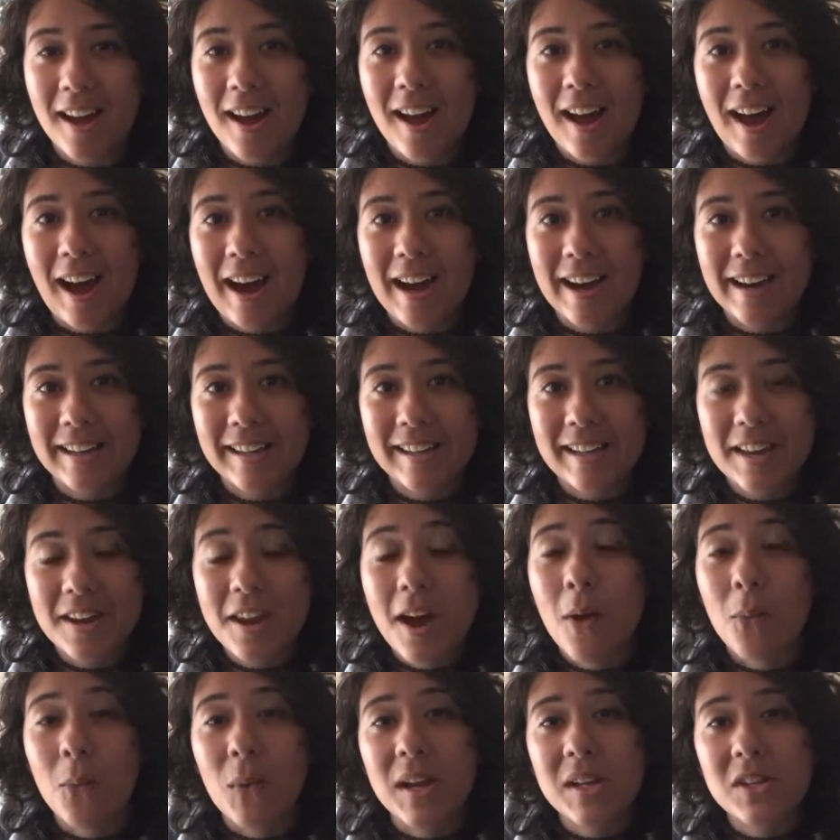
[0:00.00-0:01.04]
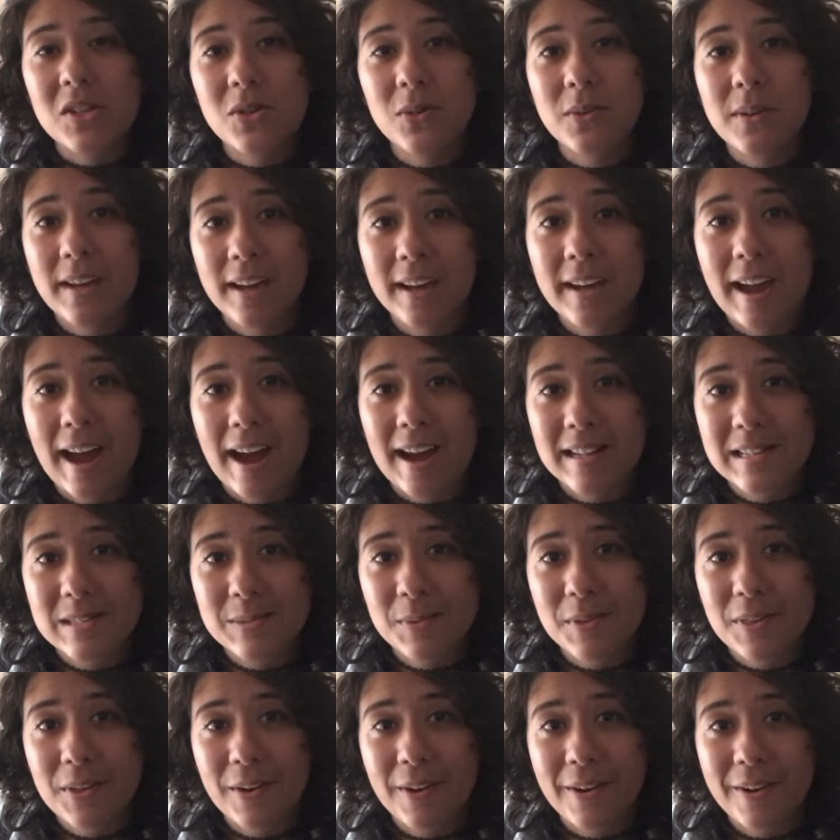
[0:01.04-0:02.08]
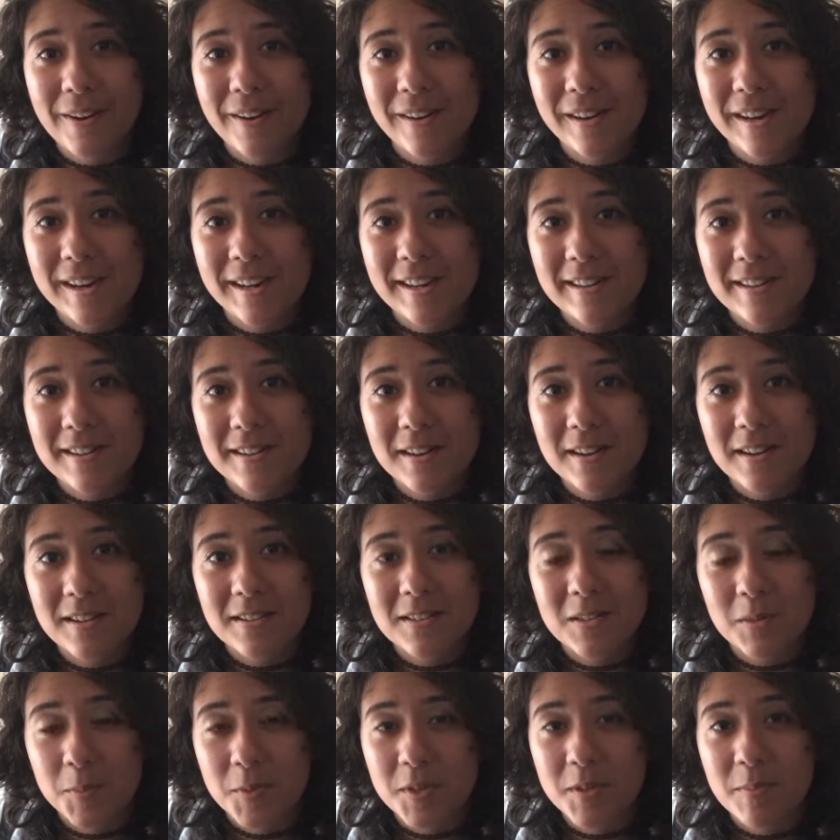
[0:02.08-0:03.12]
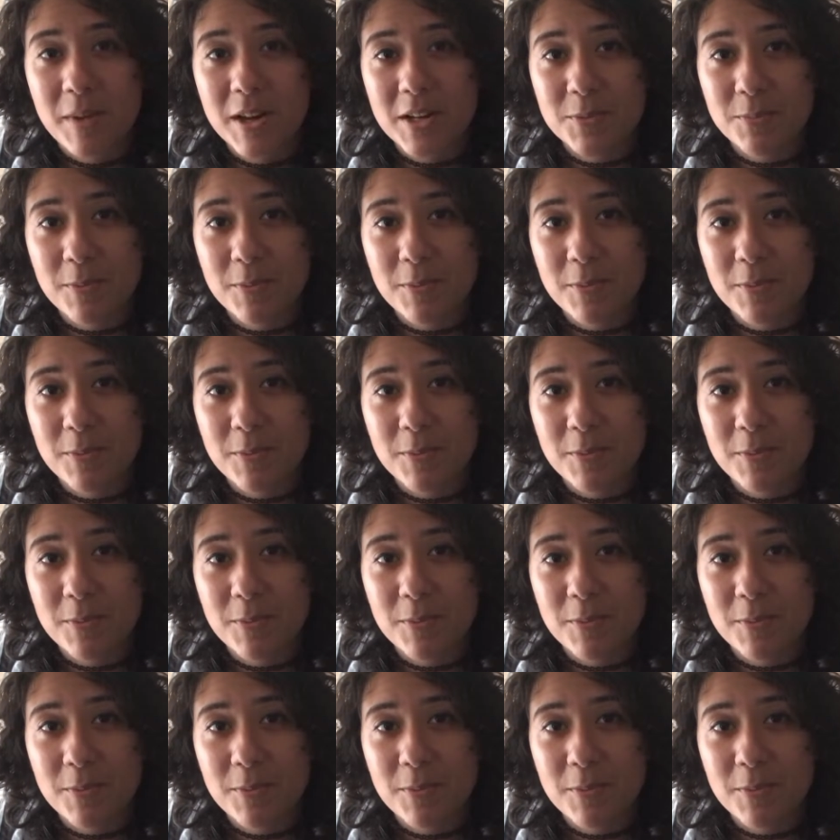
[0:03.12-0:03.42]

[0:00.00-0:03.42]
I cannot wait to kick ass with her in Super Smash